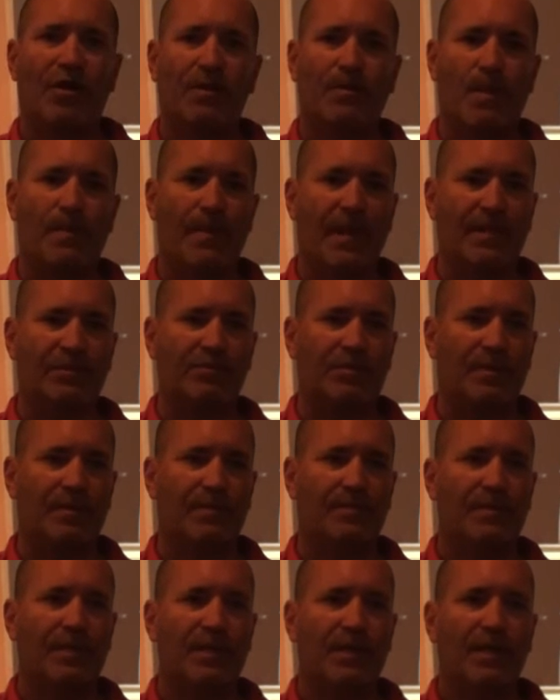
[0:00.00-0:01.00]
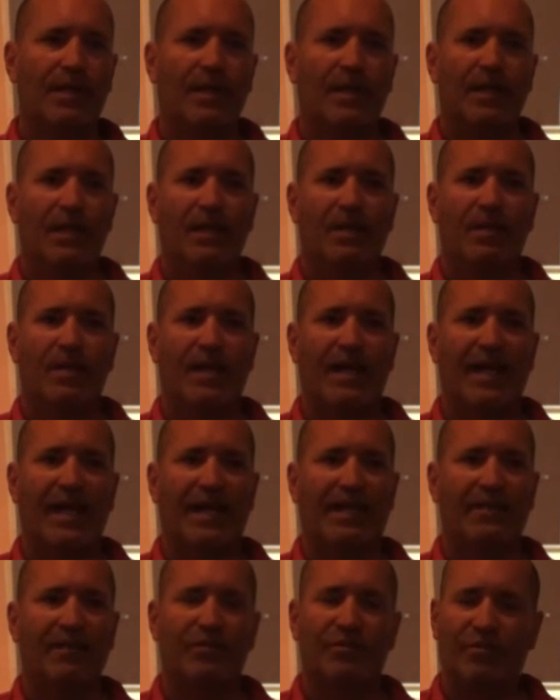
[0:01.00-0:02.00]
your momentum,
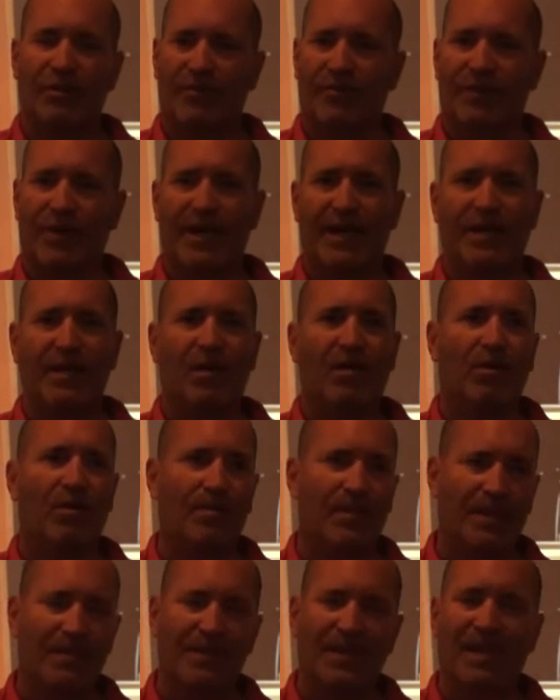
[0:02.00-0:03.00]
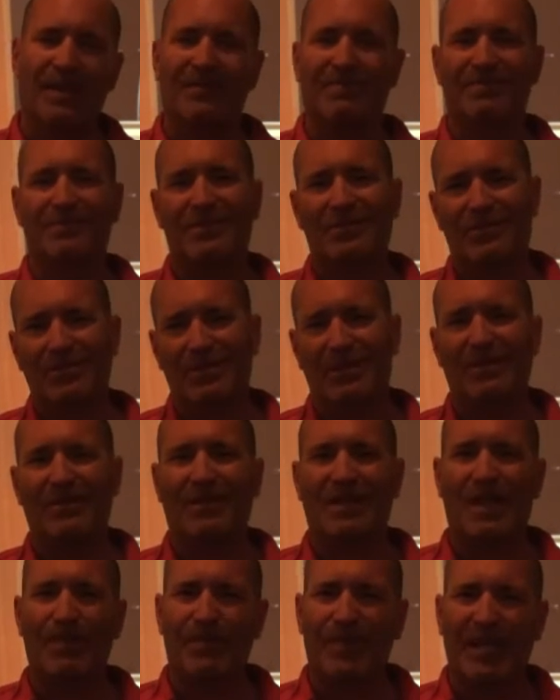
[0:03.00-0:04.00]
and you start finding, oh, maybe that, you
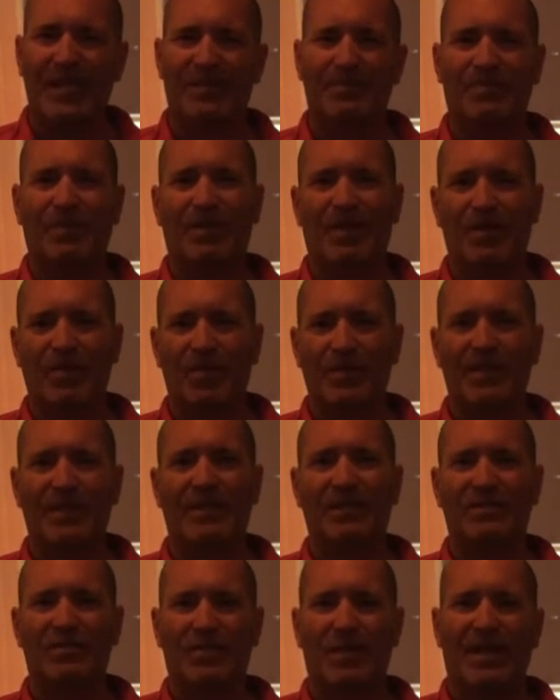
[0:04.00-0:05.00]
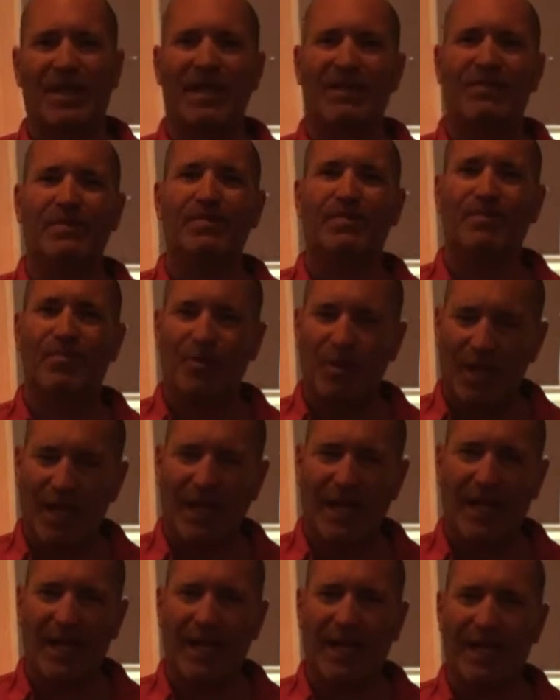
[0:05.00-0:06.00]
know, that bass player really doesn't want to even
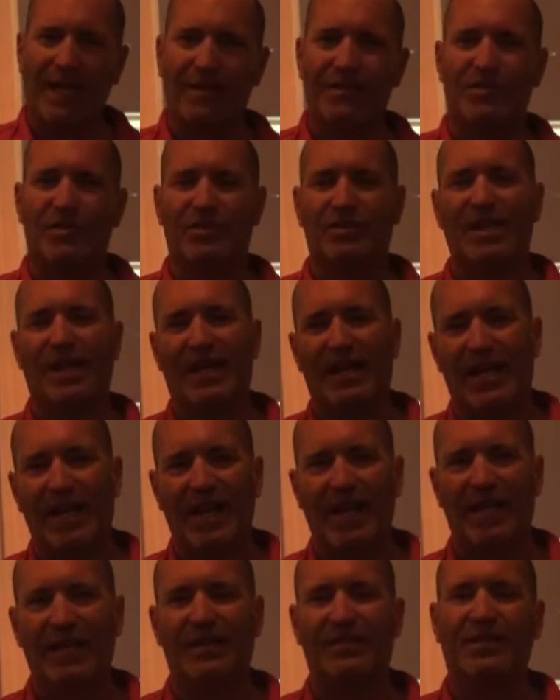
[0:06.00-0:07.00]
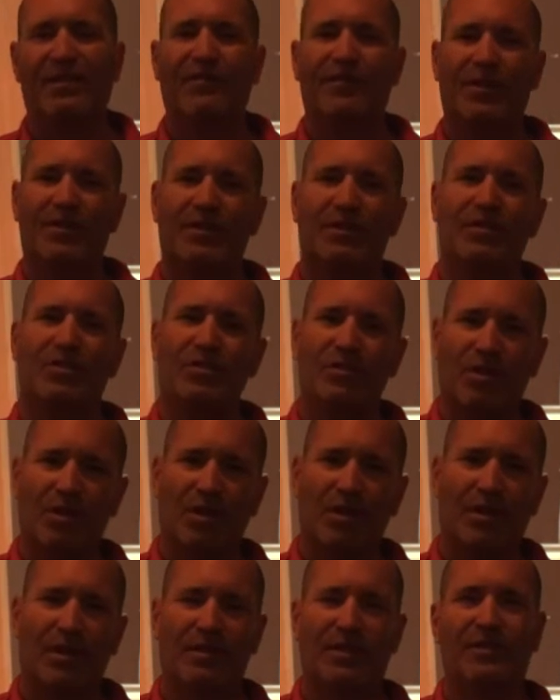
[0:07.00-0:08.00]
play. He's just kind of in because he felt he
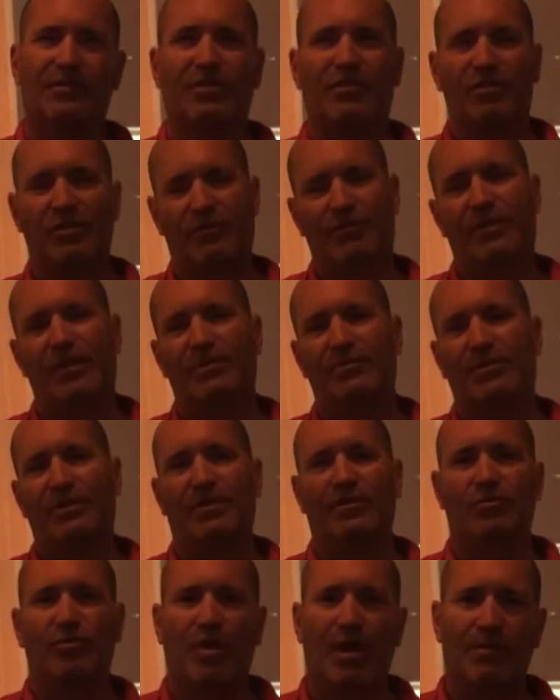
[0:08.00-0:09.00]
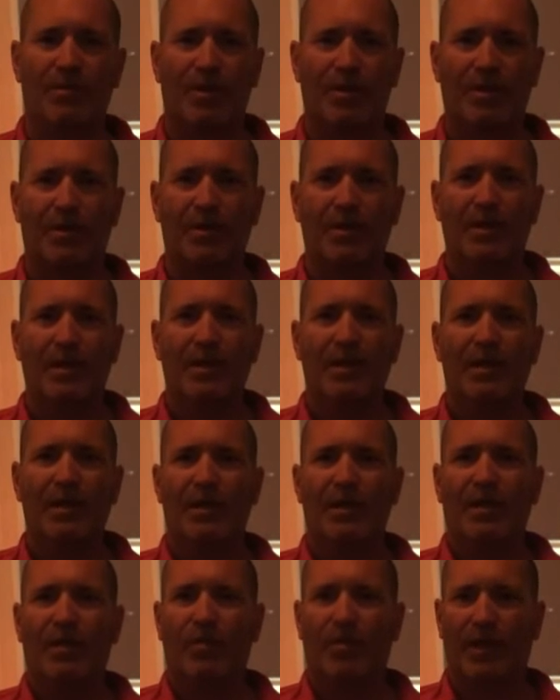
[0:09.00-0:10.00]
should, because he's good friends with the drummer,
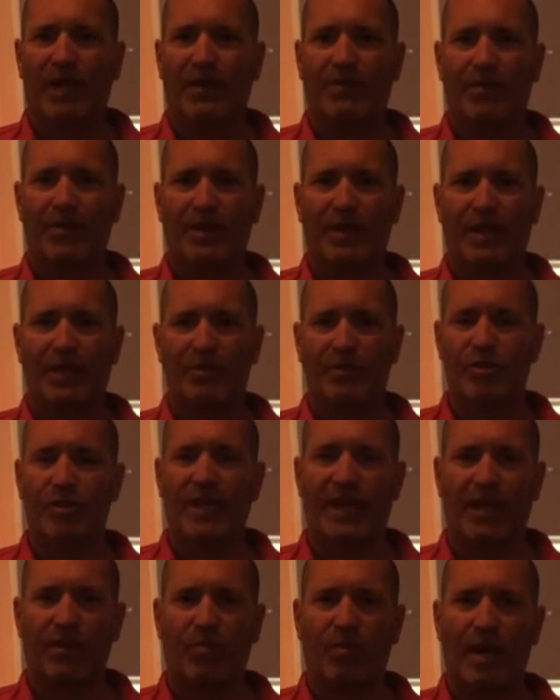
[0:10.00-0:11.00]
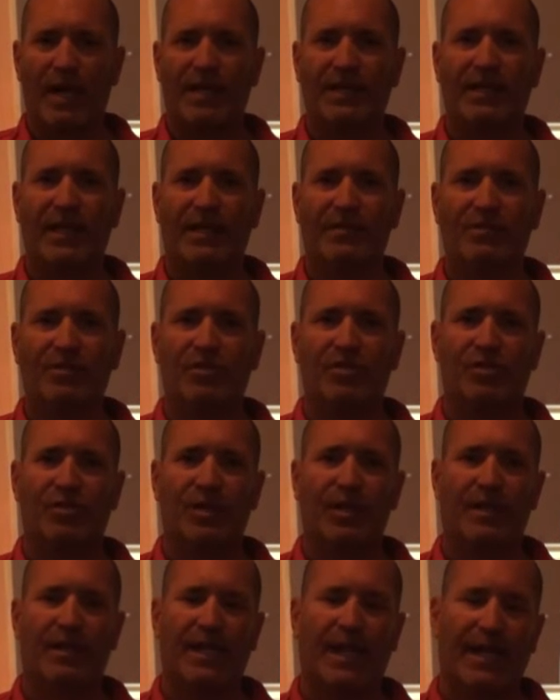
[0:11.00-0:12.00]
whatever it is. You got to recognize this
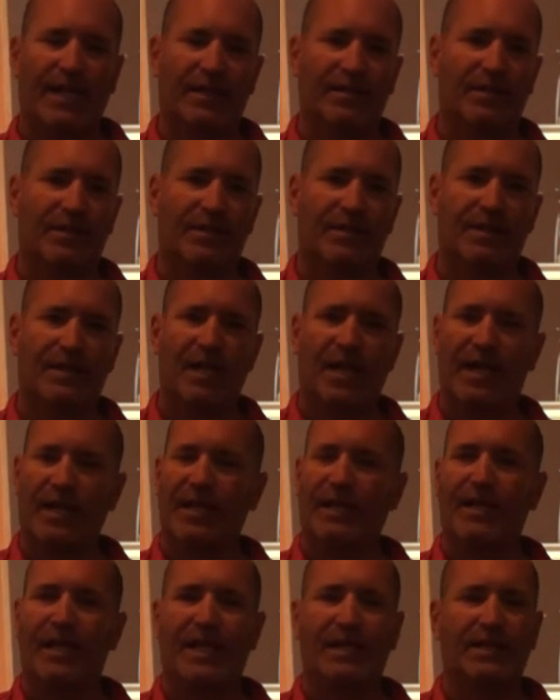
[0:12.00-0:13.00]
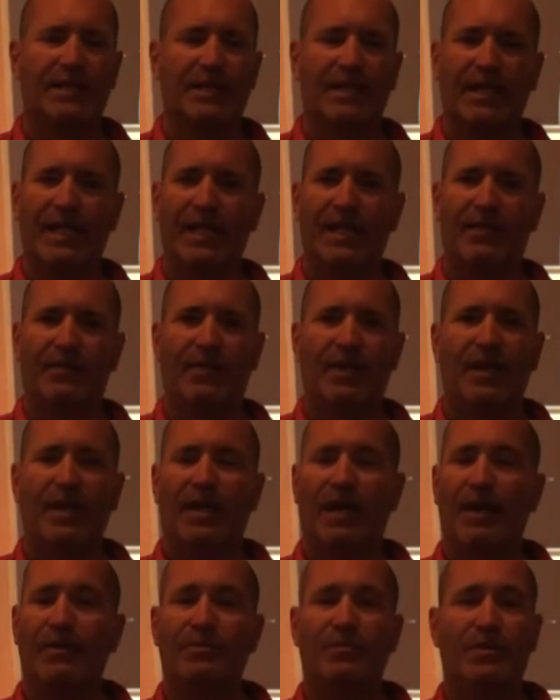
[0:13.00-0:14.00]
shit and cut it and leave.
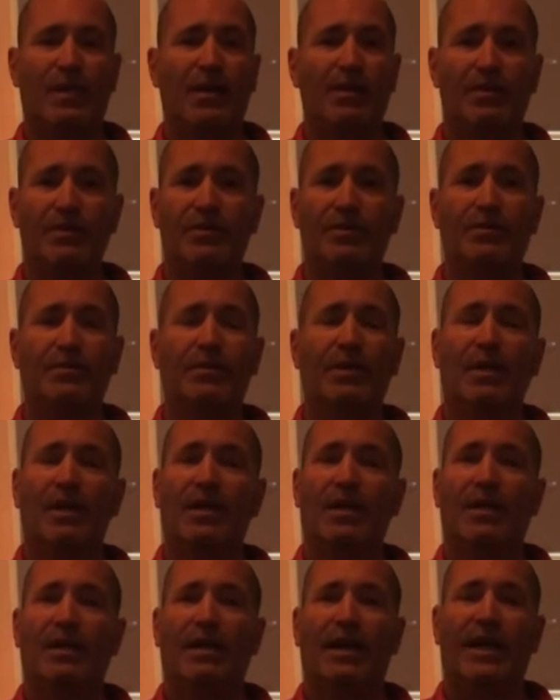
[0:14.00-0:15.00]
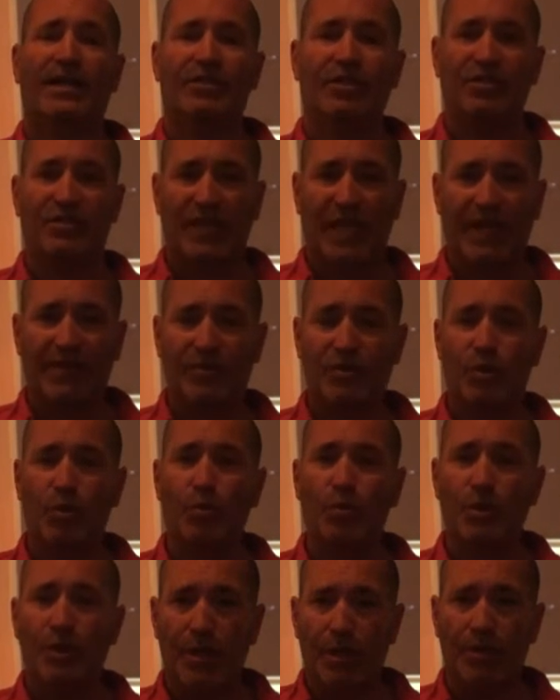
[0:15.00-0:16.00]
I'm telling you, I just saved
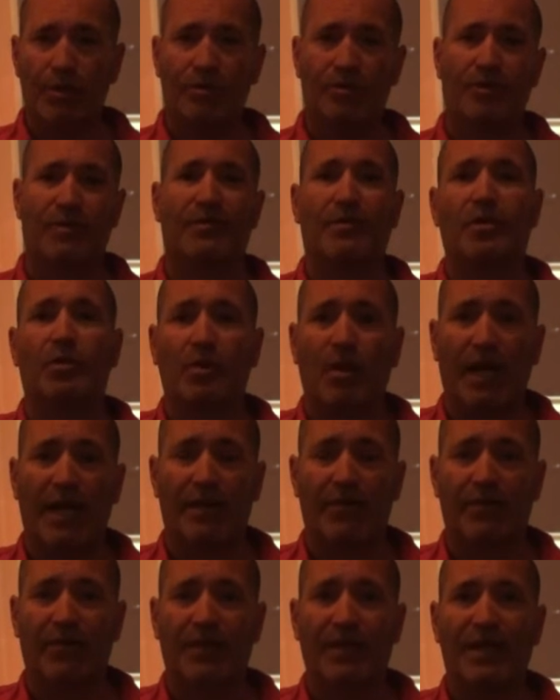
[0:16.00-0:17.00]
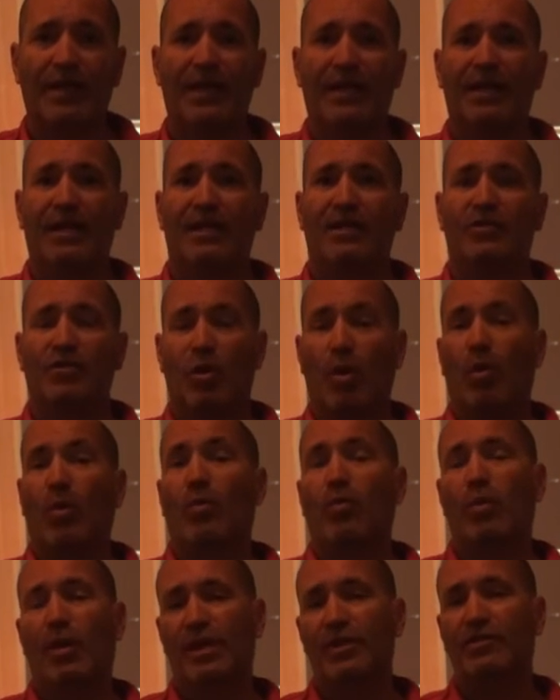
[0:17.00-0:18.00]
you years of your life.
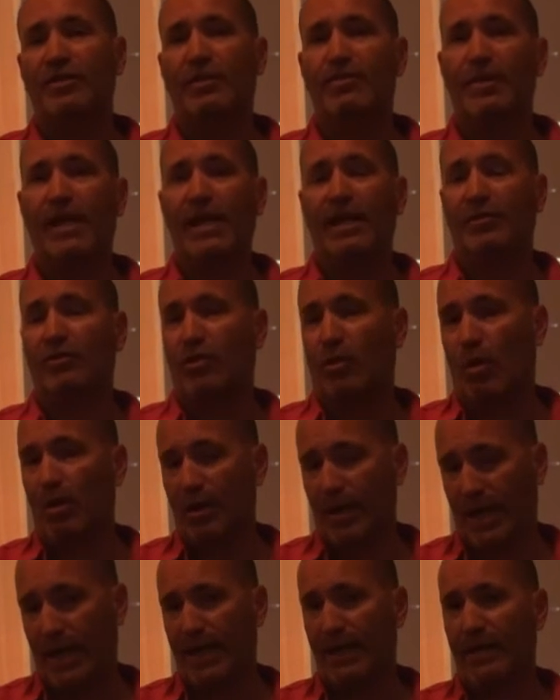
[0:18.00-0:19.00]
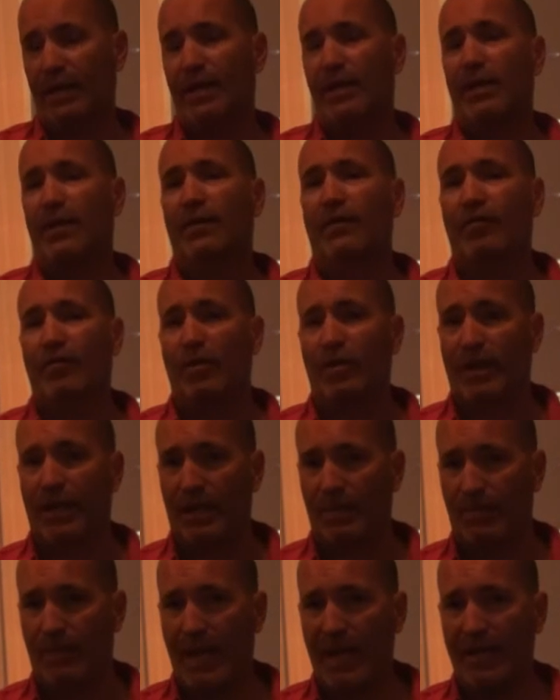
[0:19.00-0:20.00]
So, what does it mean? So, okay, for like
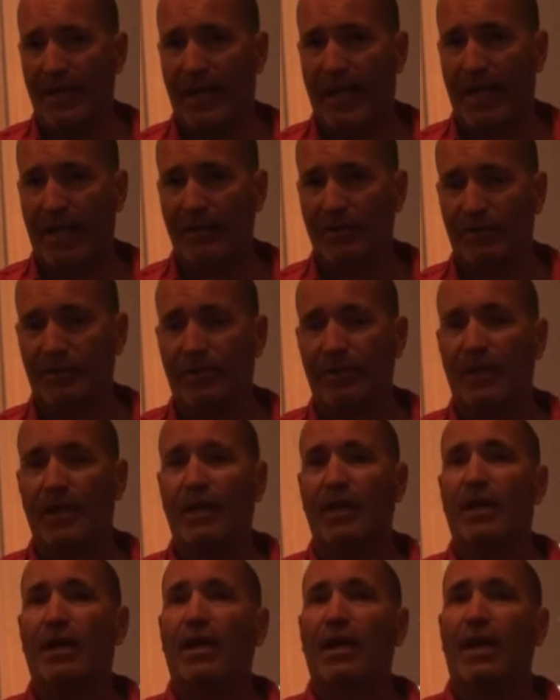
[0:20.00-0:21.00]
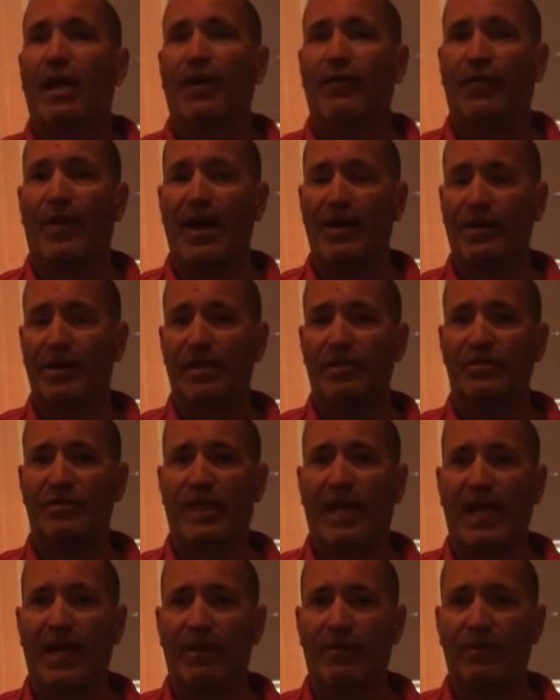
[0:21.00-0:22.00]
in my case, if I'm going to
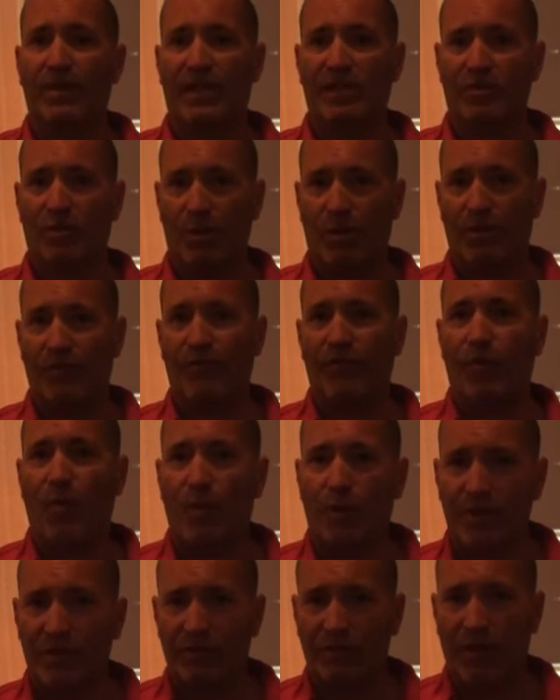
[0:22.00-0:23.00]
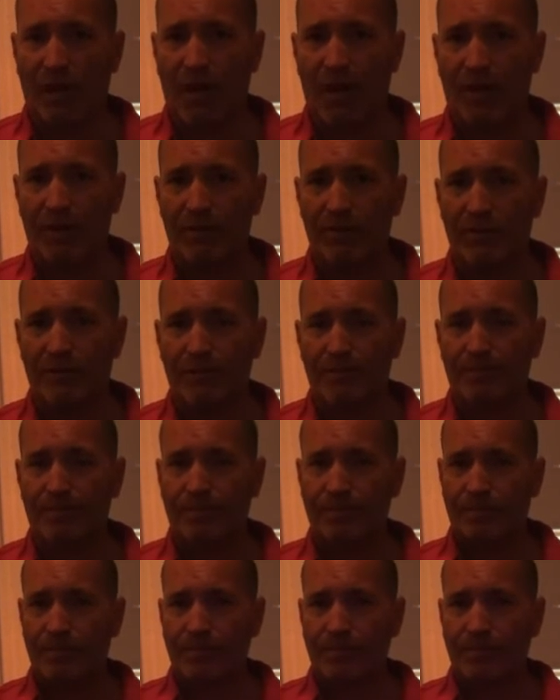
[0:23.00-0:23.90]
say, let's learn 40 songs